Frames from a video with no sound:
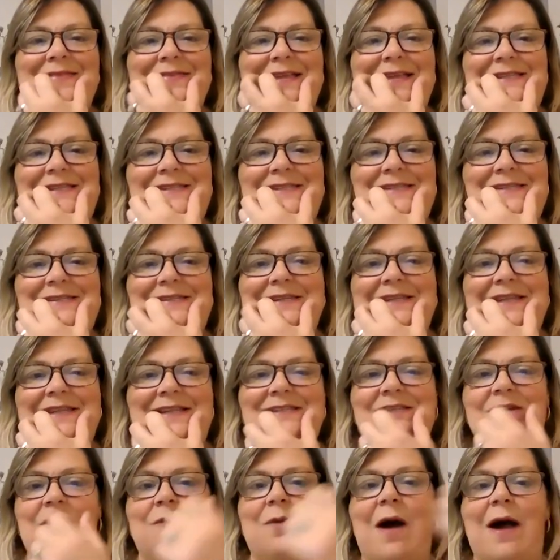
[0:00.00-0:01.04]
Let's
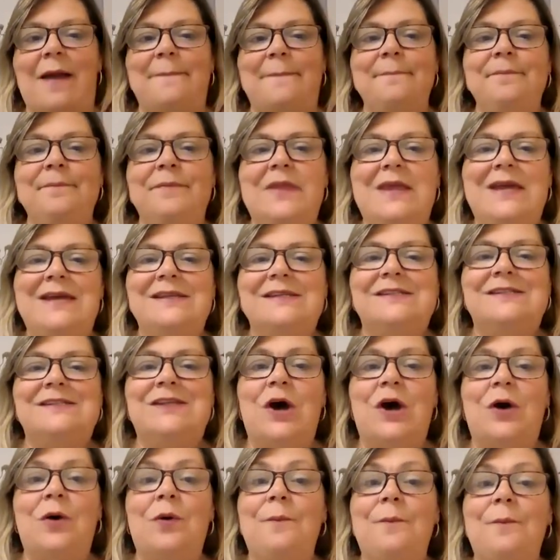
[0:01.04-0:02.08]
go on.
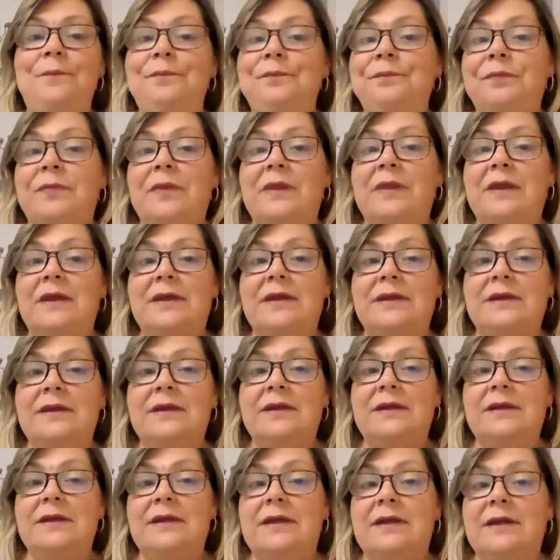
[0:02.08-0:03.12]
So
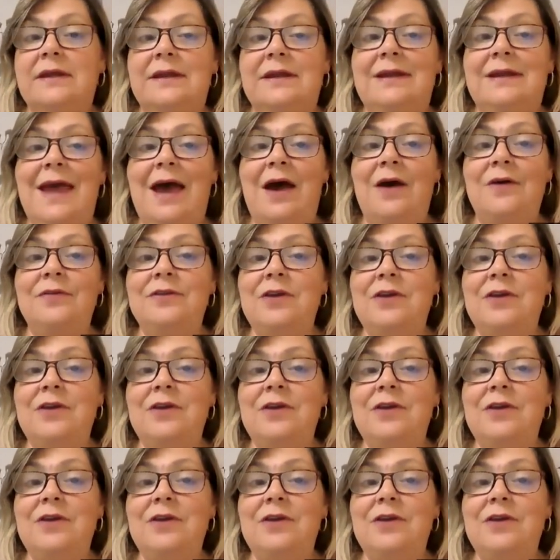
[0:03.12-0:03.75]
now